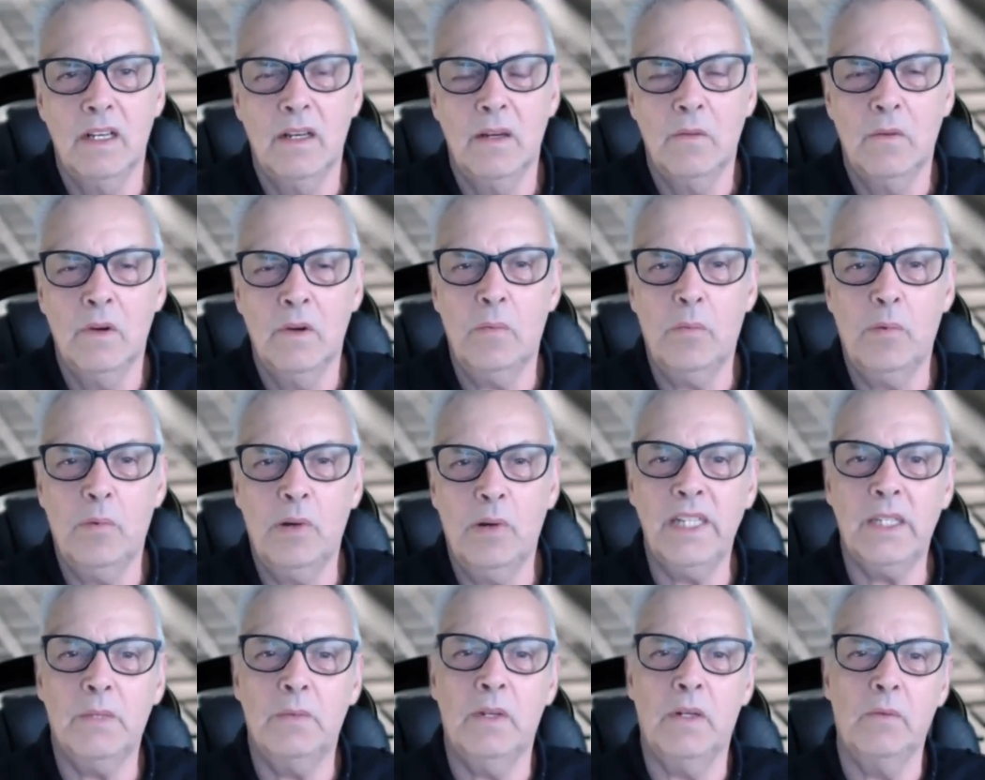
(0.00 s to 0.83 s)
We're
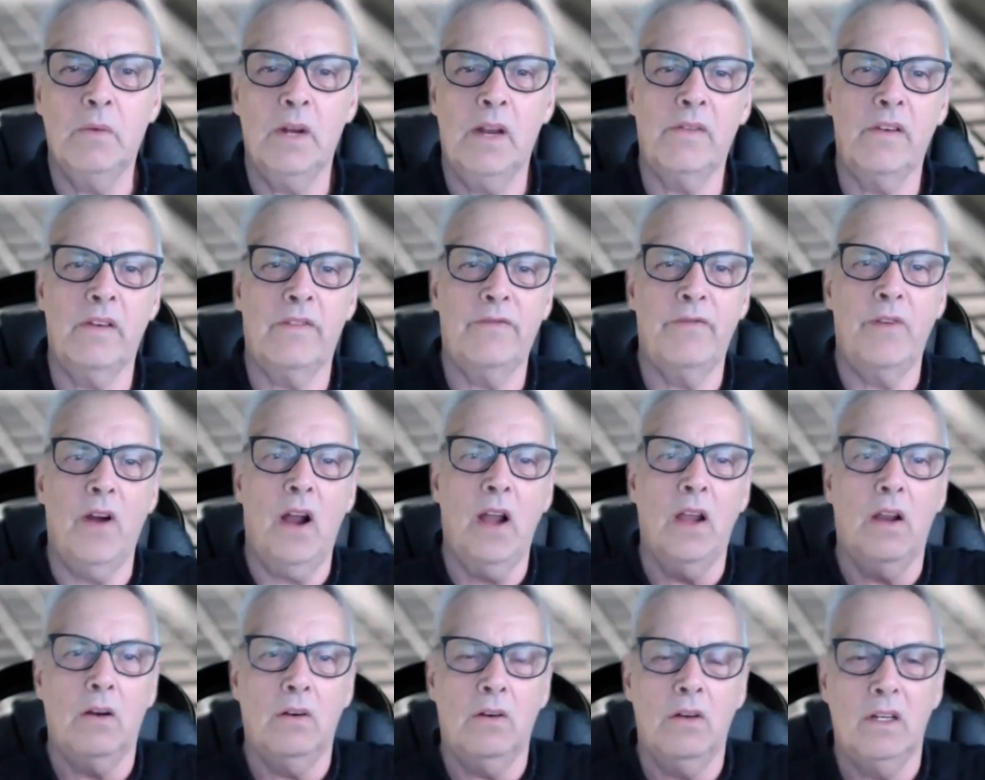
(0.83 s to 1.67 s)
policemen, we have a
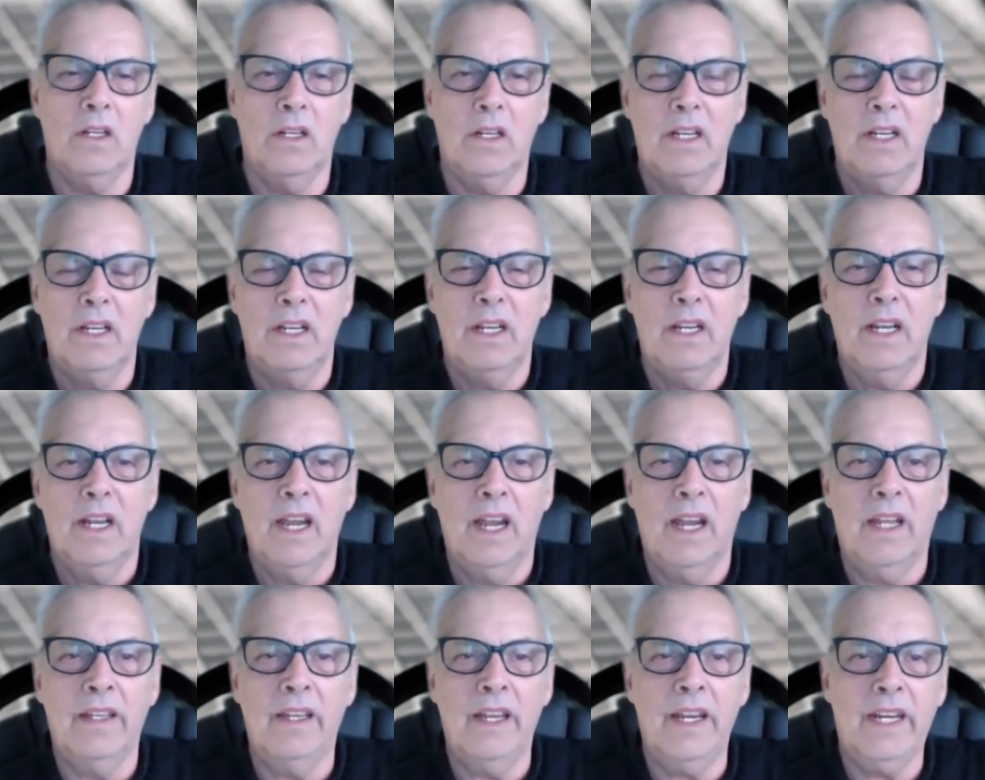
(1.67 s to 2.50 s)
file
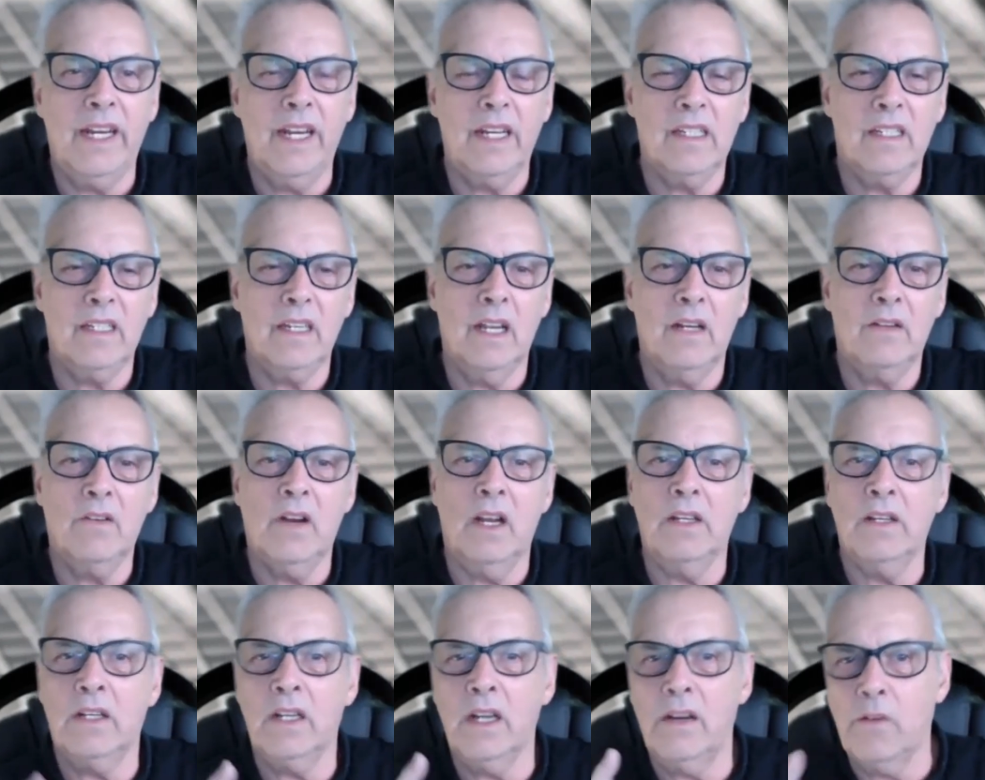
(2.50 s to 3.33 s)
and they get said,
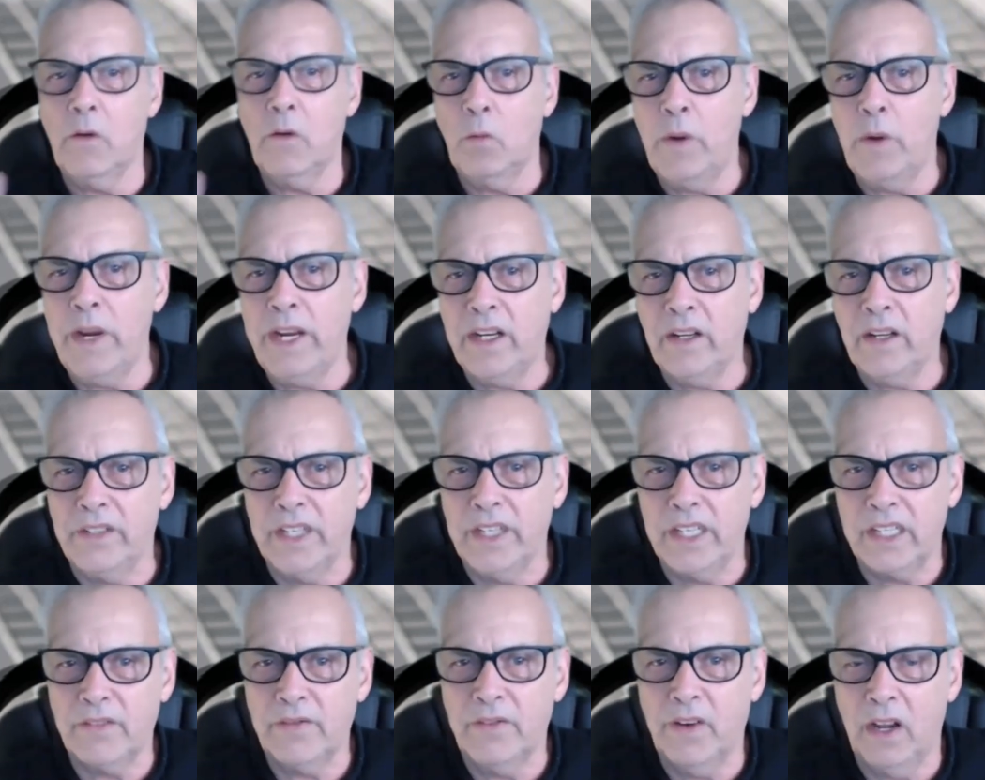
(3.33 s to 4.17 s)
right, you can have a week on
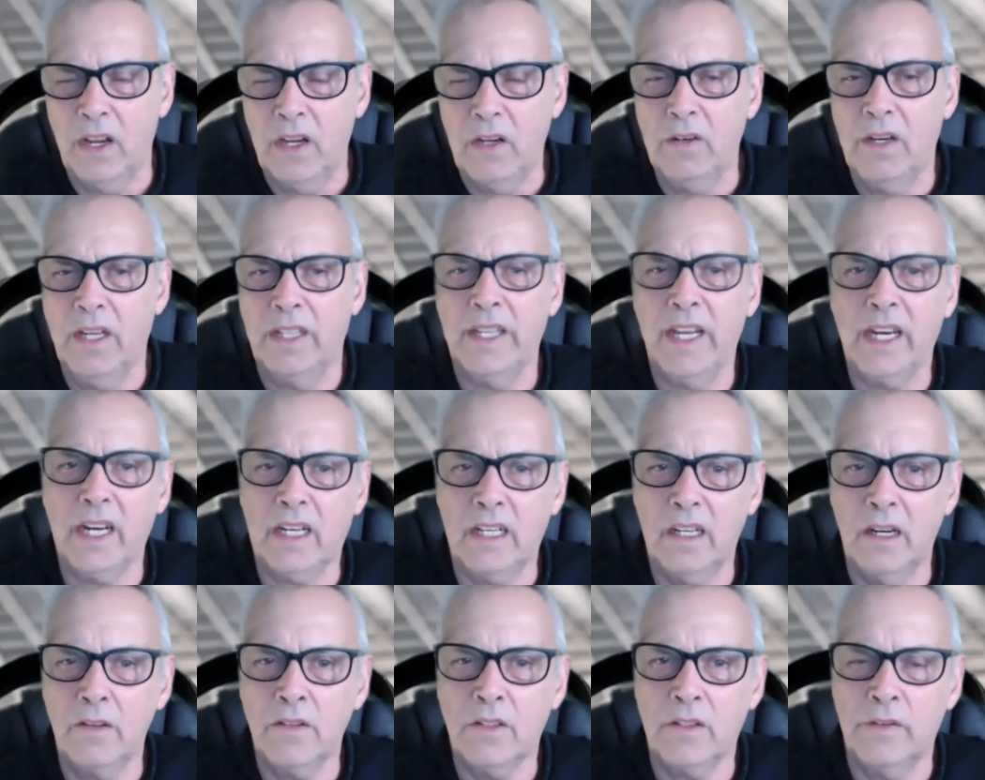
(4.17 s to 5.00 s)
this file and then
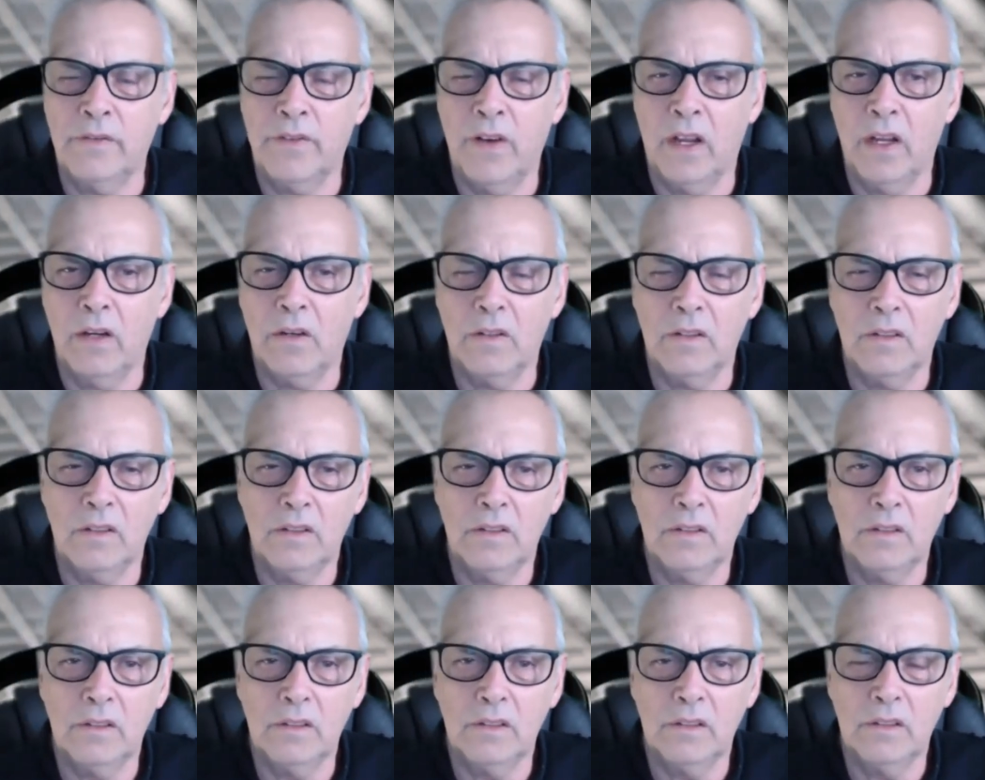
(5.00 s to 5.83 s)
close the file.
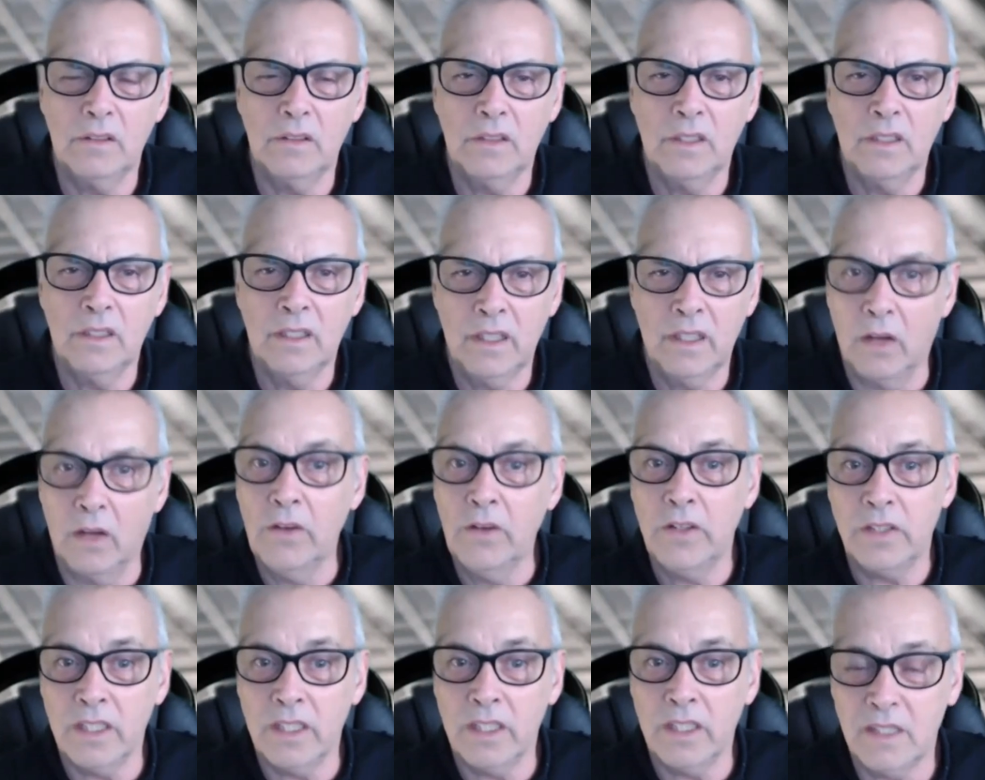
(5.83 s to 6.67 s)

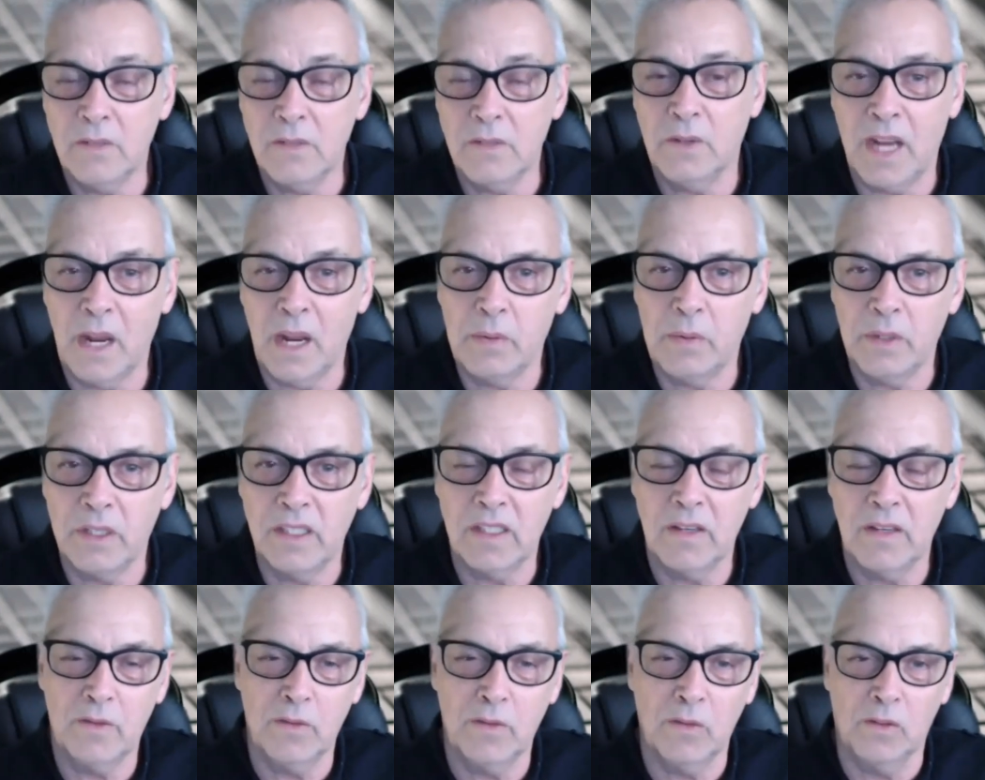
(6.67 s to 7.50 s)
Honestly, that's what happens.
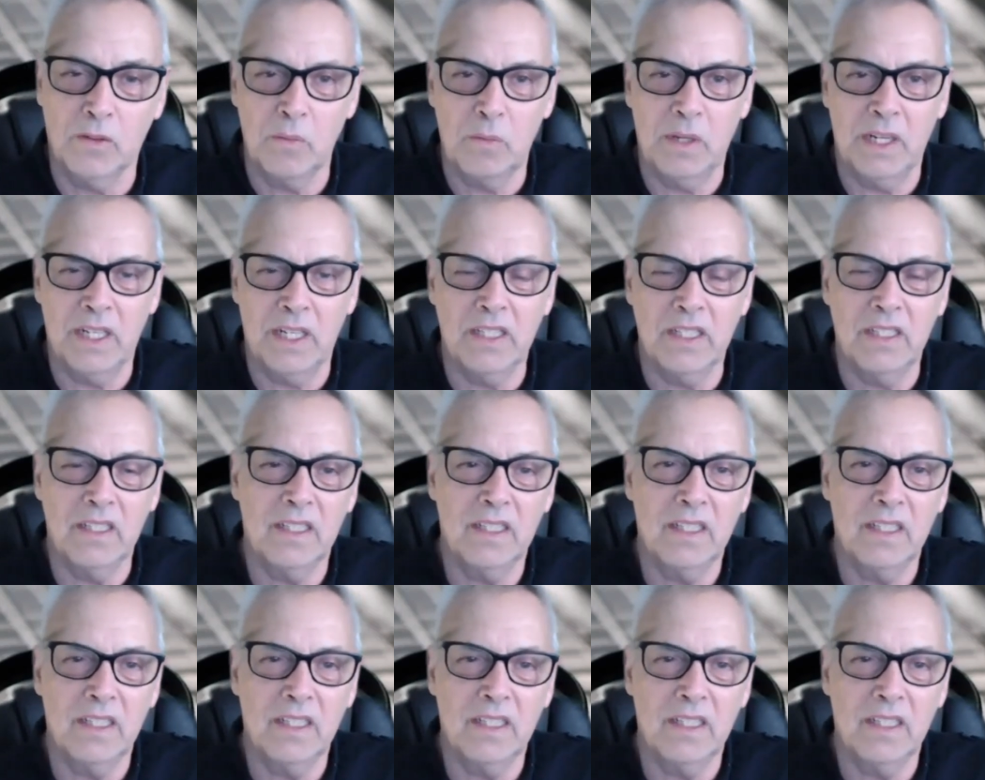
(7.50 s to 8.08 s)
I've taught the police.